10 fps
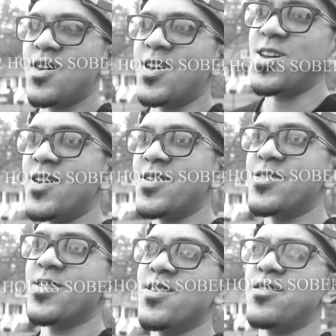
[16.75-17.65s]

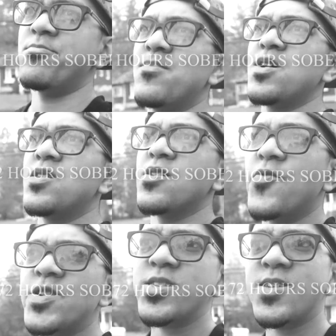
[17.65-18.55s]
And um, the
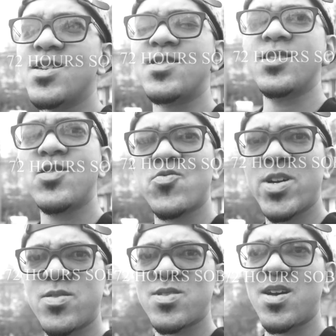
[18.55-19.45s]
funny thing is, this
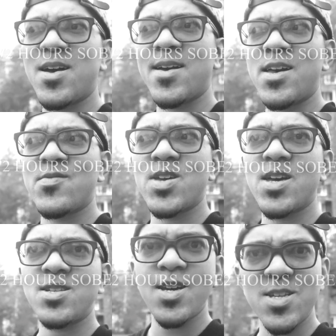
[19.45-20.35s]
round, I haven't
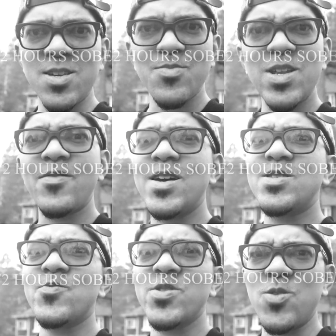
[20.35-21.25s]
had any, but I've had
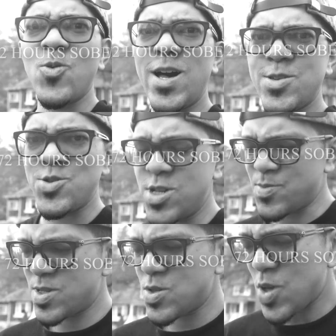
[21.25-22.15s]
some really wild
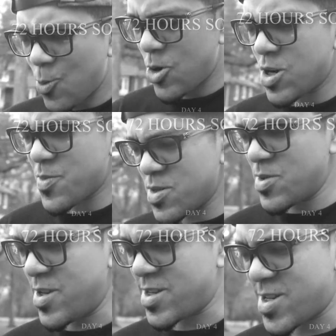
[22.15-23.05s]
dreams. So I woke up in the
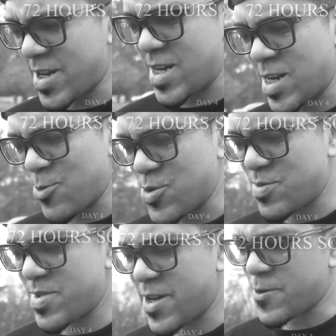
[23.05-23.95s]
middle of the night and I wrote
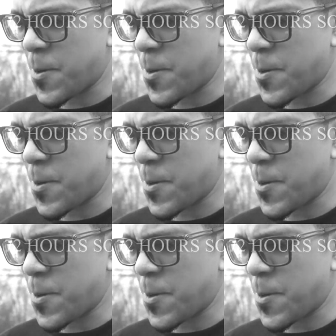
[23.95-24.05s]
them down.